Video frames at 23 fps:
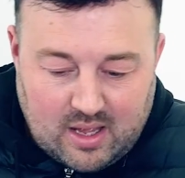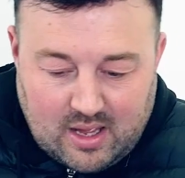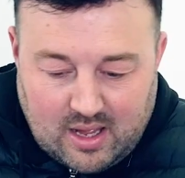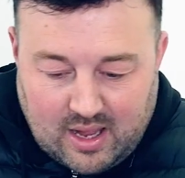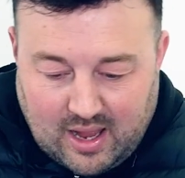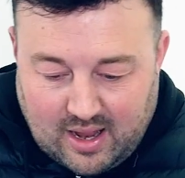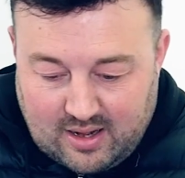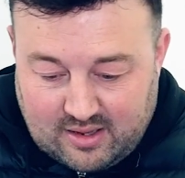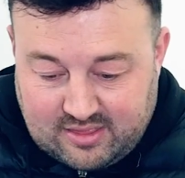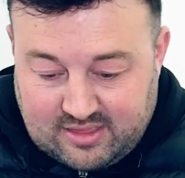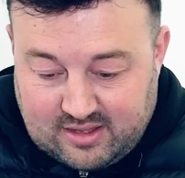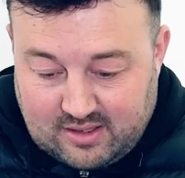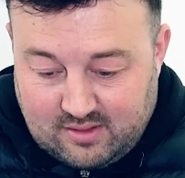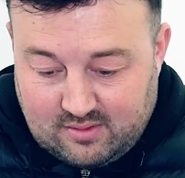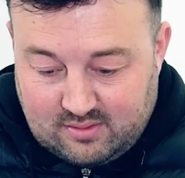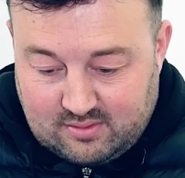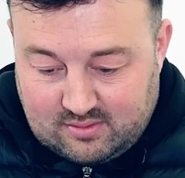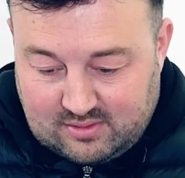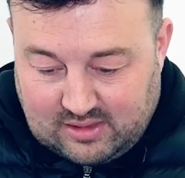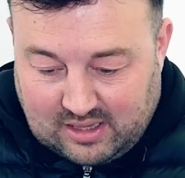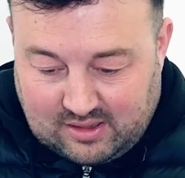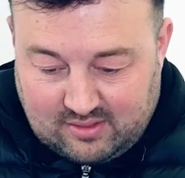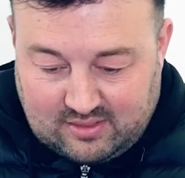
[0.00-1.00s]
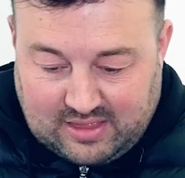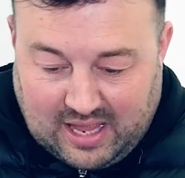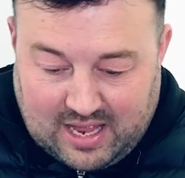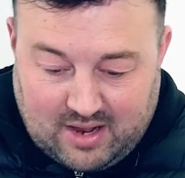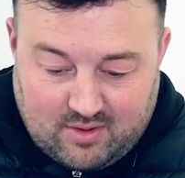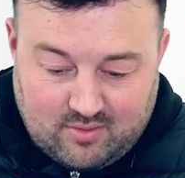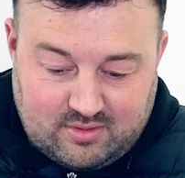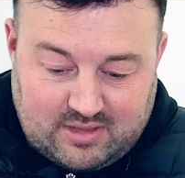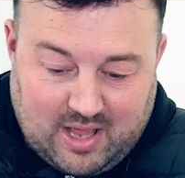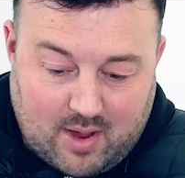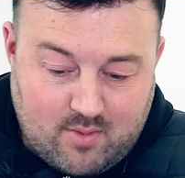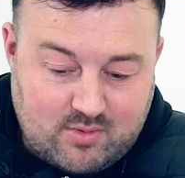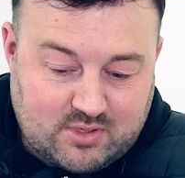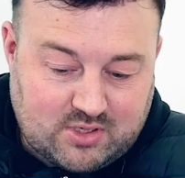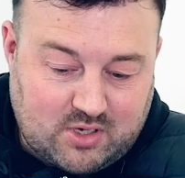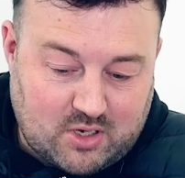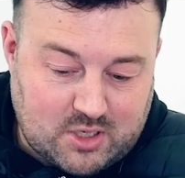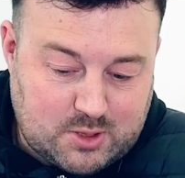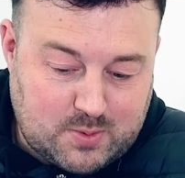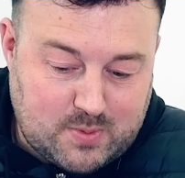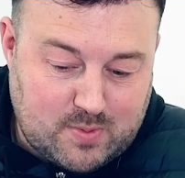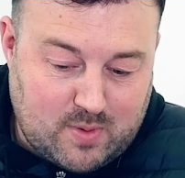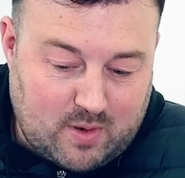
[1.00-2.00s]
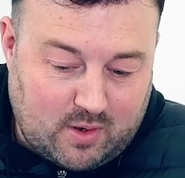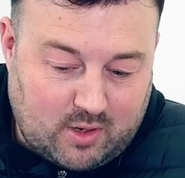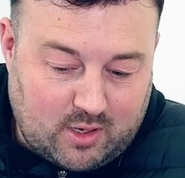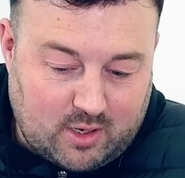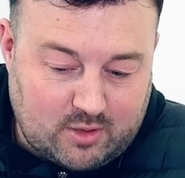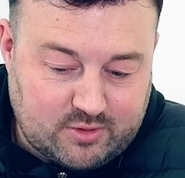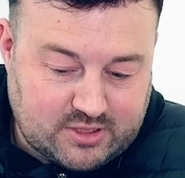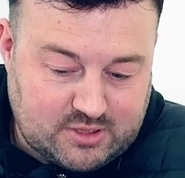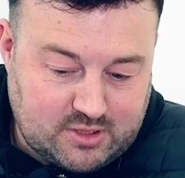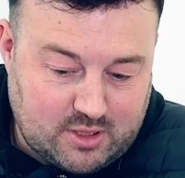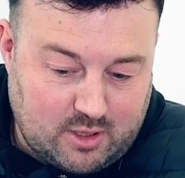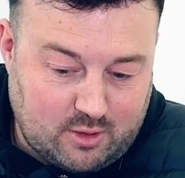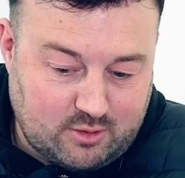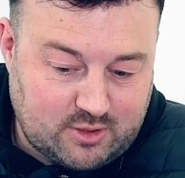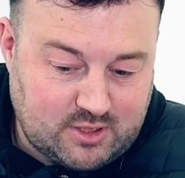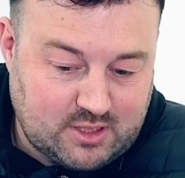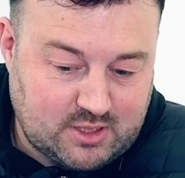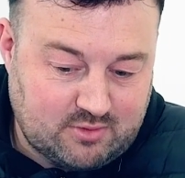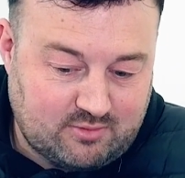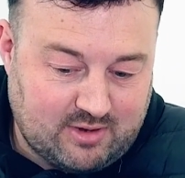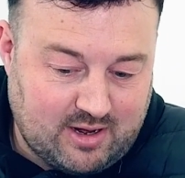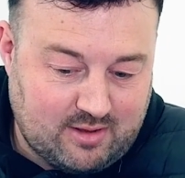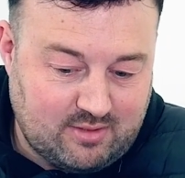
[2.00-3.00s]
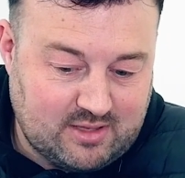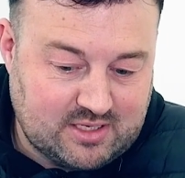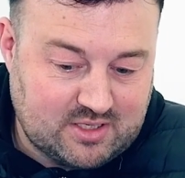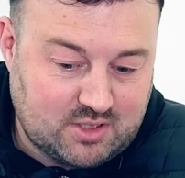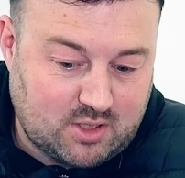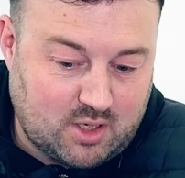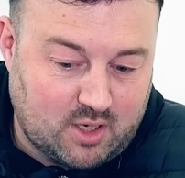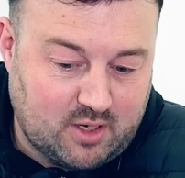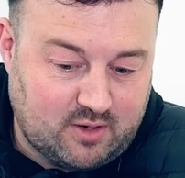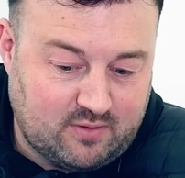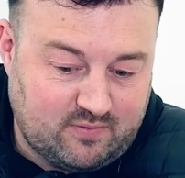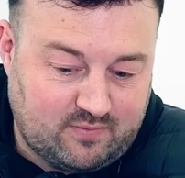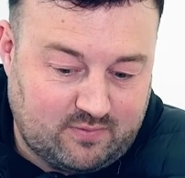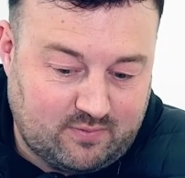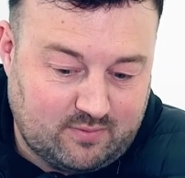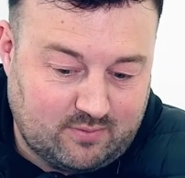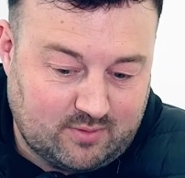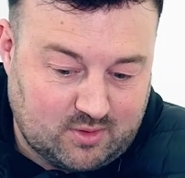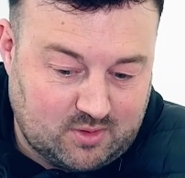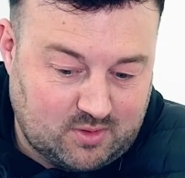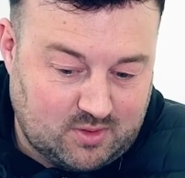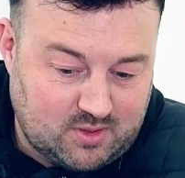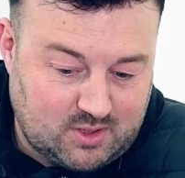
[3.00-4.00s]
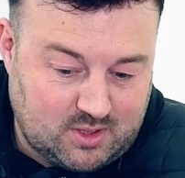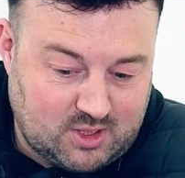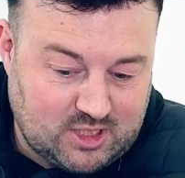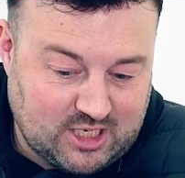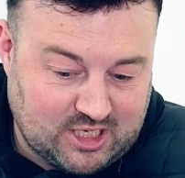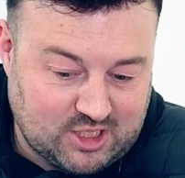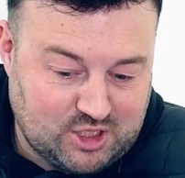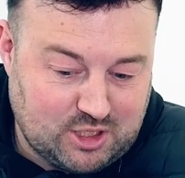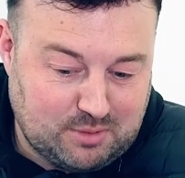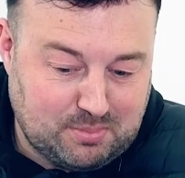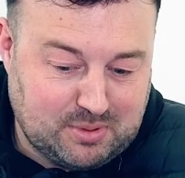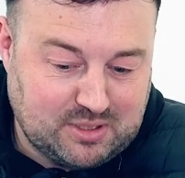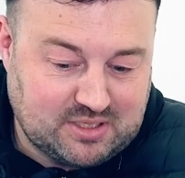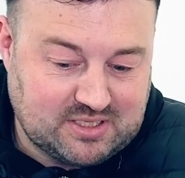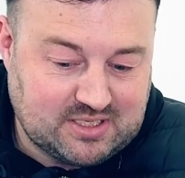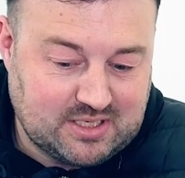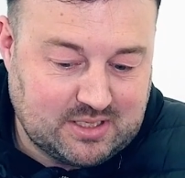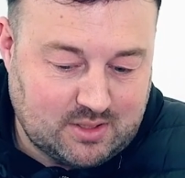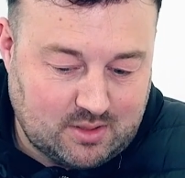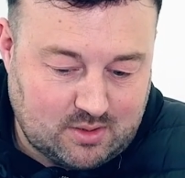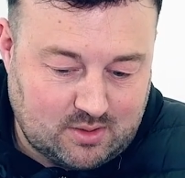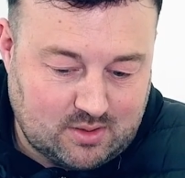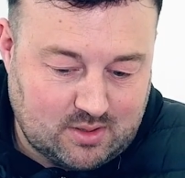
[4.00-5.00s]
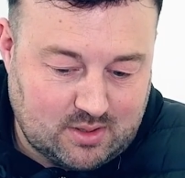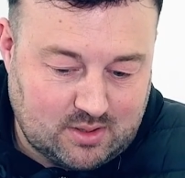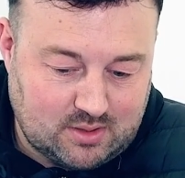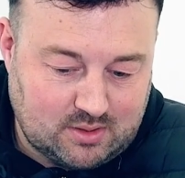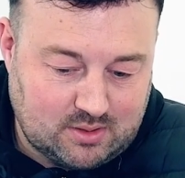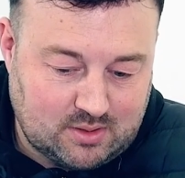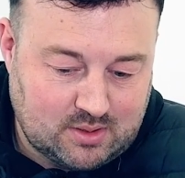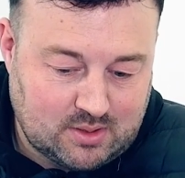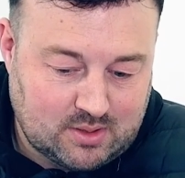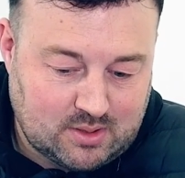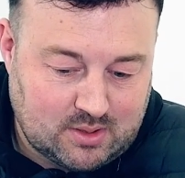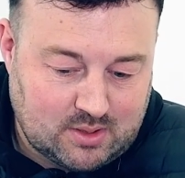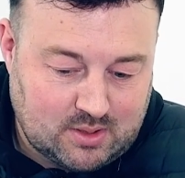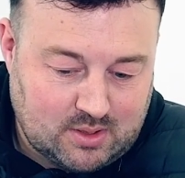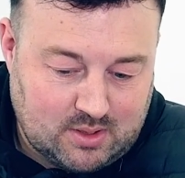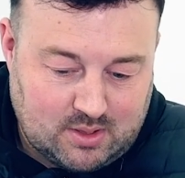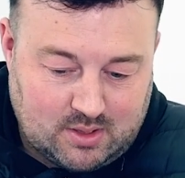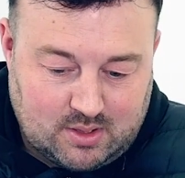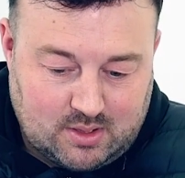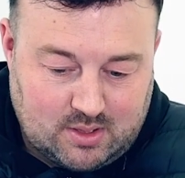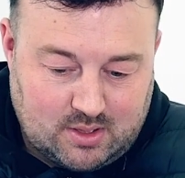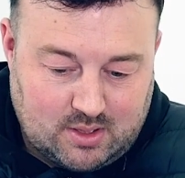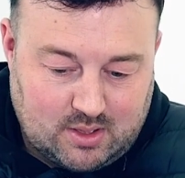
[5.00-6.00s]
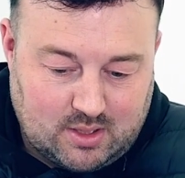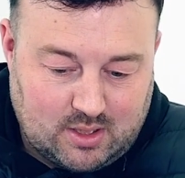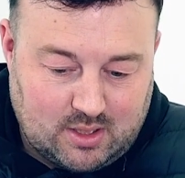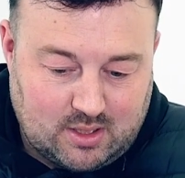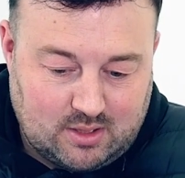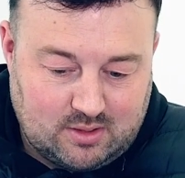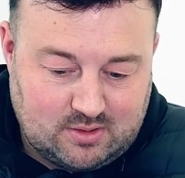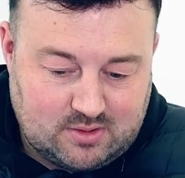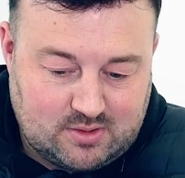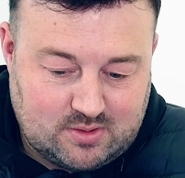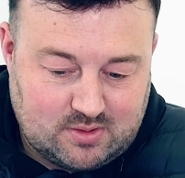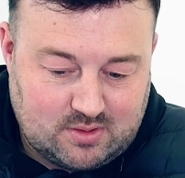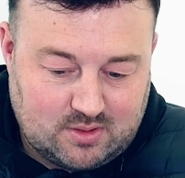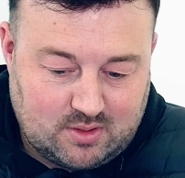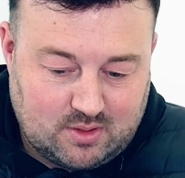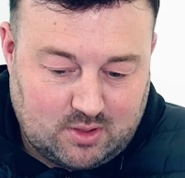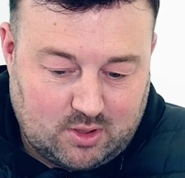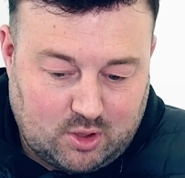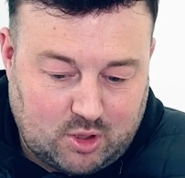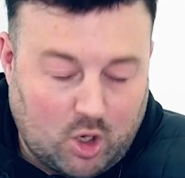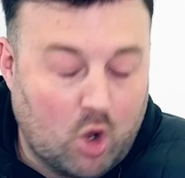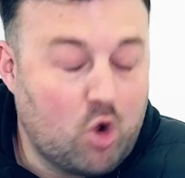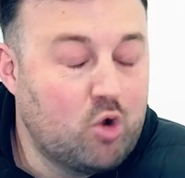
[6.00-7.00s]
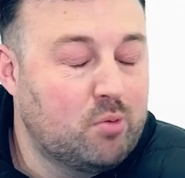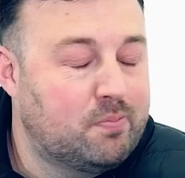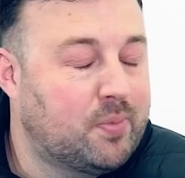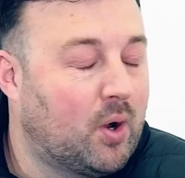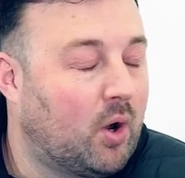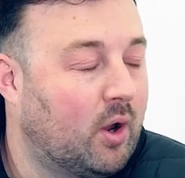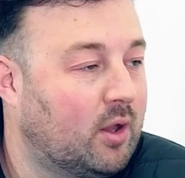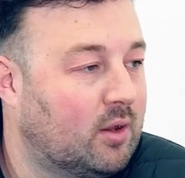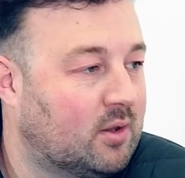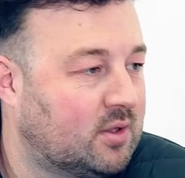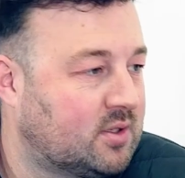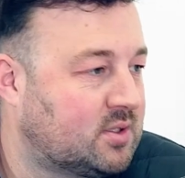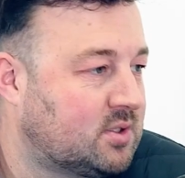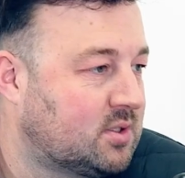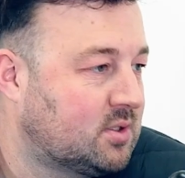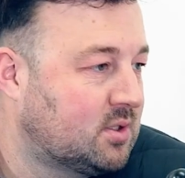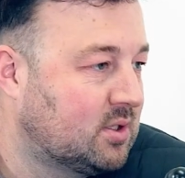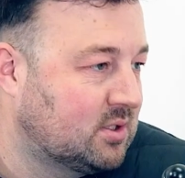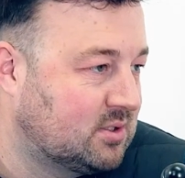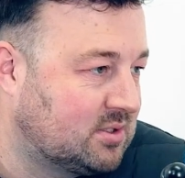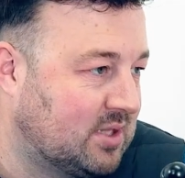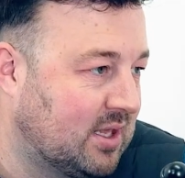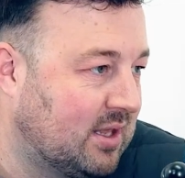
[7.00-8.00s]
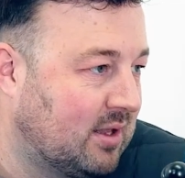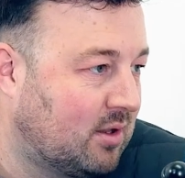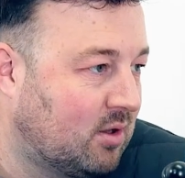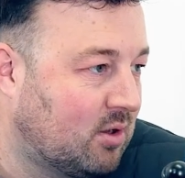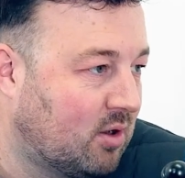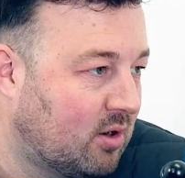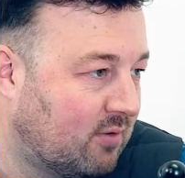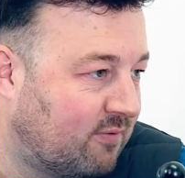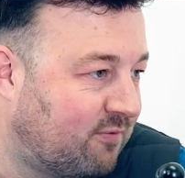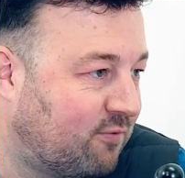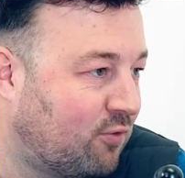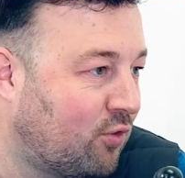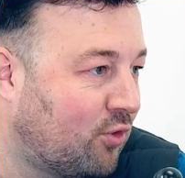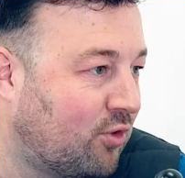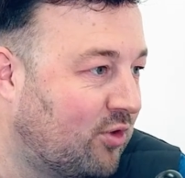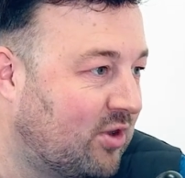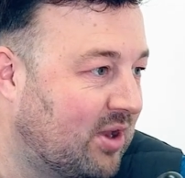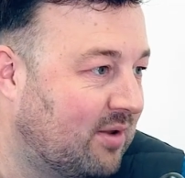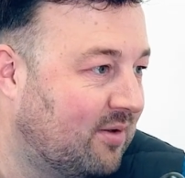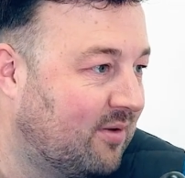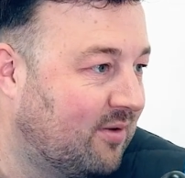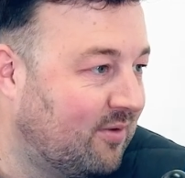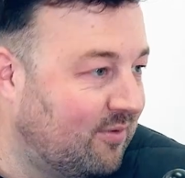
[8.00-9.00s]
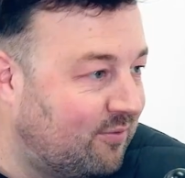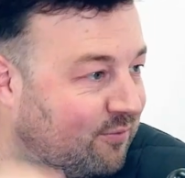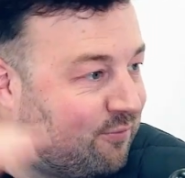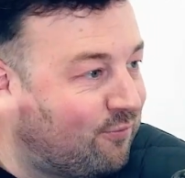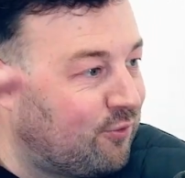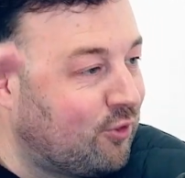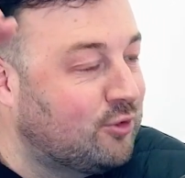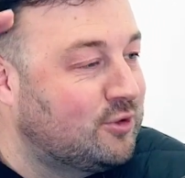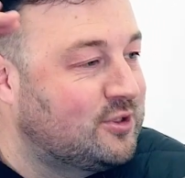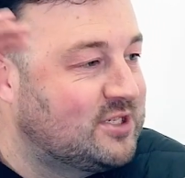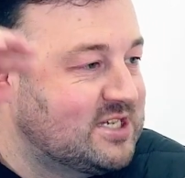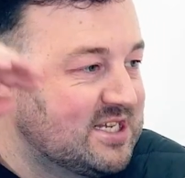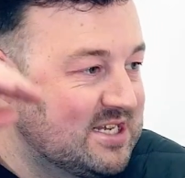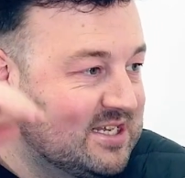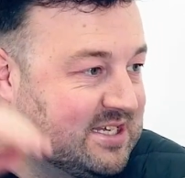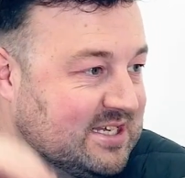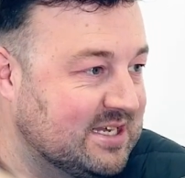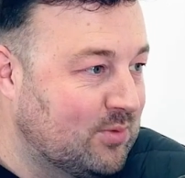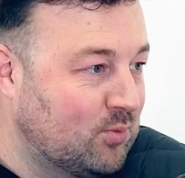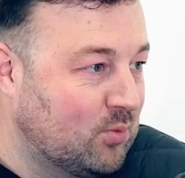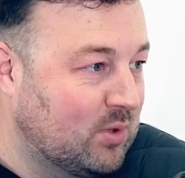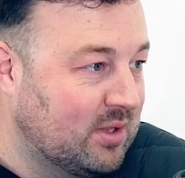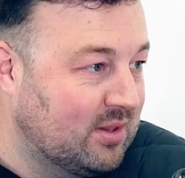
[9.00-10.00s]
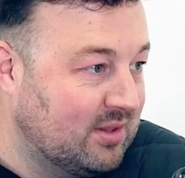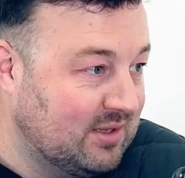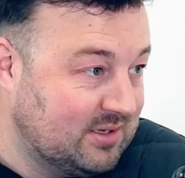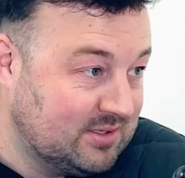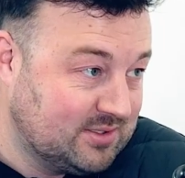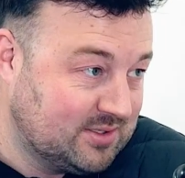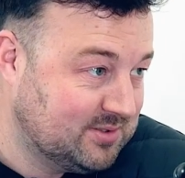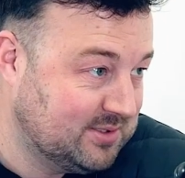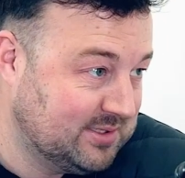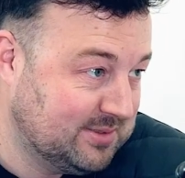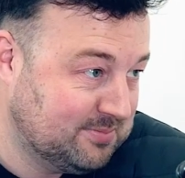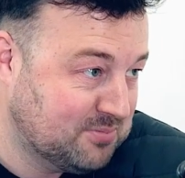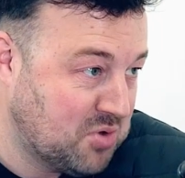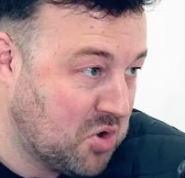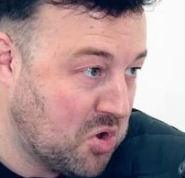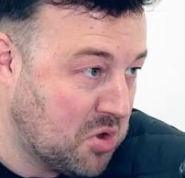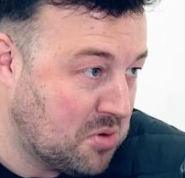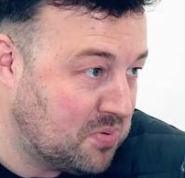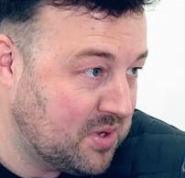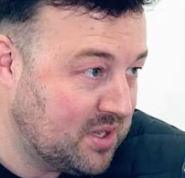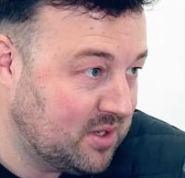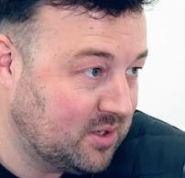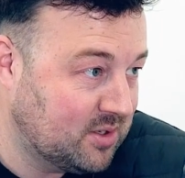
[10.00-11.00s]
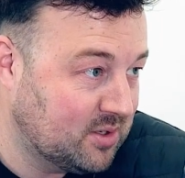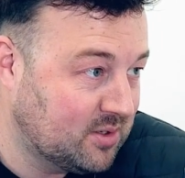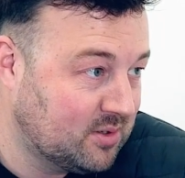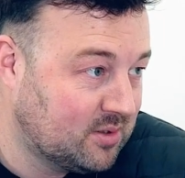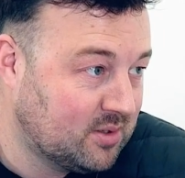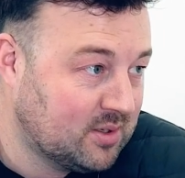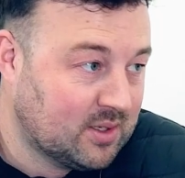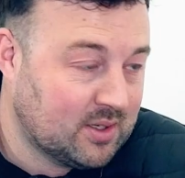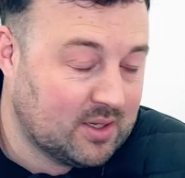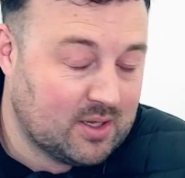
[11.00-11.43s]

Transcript: And I think that was going to be my closing note, is around this kind of ChatGPT and Copilot as they're kind of fronting it with, is in my opinion.